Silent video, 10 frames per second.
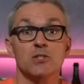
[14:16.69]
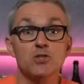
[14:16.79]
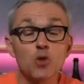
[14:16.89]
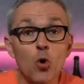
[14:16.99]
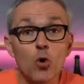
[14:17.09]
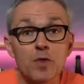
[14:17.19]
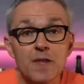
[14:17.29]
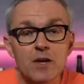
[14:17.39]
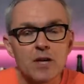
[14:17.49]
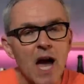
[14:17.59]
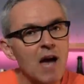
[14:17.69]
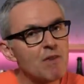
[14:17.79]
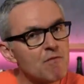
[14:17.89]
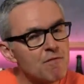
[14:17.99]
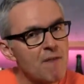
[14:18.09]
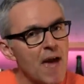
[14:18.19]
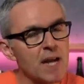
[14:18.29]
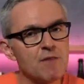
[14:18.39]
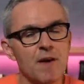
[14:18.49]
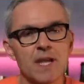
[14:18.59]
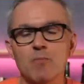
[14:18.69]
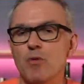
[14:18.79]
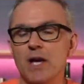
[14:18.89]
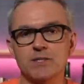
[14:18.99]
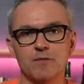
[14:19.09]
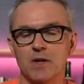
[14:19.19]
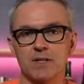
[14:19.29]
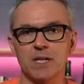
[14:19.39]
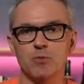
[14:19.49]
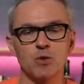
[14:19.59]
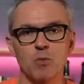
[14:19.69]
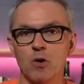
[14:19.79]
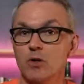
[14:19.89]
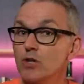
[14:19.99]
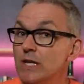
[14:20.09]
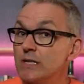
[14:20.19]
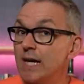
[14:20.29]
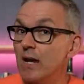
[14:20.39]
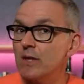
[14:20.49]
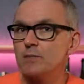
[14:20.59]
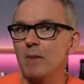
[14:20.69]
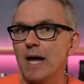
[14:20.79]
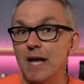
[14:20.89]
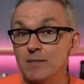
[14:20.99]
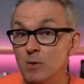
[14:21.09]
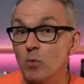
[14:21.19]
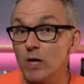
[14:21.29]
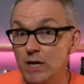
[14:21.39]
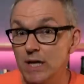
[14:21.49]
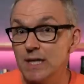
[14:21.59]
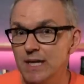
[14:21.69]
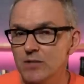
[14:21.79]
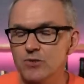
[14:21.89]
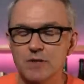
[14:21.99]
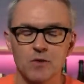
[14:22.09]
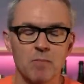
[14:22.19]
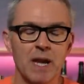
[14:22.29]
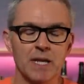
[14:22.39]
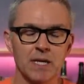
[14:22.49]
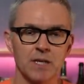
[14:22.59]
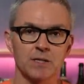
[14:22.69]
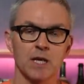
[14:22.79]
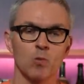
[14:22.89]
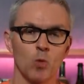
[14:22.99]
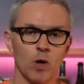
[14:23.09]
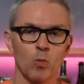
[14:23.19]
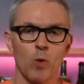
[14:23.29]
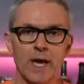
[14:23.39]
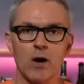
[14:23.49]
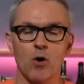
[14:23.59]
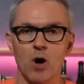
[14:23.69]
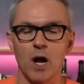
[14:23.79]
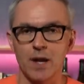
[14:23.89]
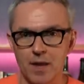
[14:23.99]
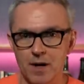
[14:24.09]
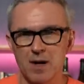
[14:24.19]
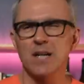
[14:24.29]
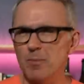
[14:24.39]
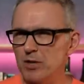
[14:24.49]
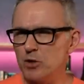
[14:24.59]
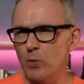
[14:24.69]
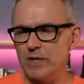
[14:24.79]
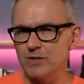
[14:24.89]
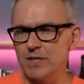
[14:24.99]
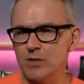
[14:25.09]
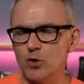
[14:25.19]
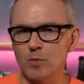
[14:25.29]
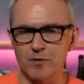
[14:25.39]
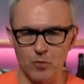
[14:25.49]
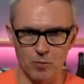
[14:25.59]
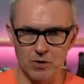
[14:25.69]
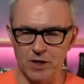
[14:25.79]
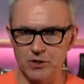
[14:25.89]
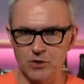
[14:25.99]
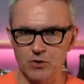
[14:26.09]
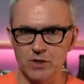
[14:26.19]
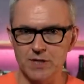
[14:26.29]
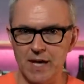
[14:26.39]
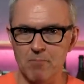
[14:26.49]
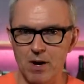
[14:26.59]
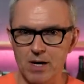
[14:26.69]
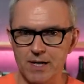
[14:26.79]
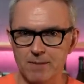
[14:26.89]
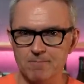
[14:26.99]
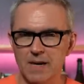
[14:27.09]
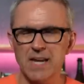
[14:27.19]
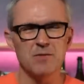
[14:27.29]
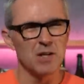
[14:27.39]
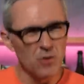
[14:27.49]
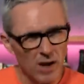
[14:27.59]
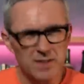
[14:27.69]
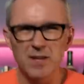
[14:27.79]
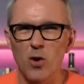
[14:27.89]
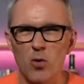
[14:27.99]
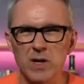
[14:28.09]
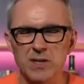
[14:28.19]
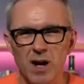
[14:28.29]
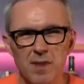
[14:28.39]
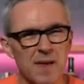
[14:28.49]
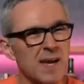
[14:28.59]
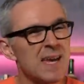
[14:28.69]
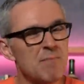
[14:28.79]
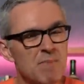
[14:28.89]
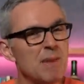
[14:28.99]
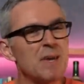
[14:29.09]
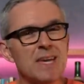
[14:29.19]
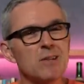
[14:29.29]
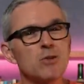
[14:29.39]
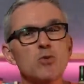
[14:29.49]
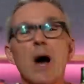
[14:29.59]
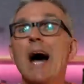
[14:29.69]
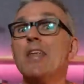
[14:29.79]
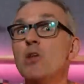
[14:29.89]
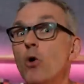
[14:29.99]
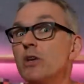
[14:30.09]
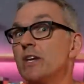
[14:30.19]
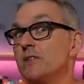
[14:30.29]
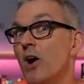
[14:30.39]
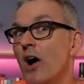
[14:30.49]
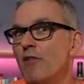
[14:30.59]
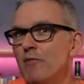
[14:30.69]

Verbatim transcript: So there you have it, very, very impressive for a debut model. You can tell this man has been working in the industry for many years in one way or another. Couple of tweaks needed though before production units hit market. And if you're not into the whole guitar thing, maybe he'll do a non-guitar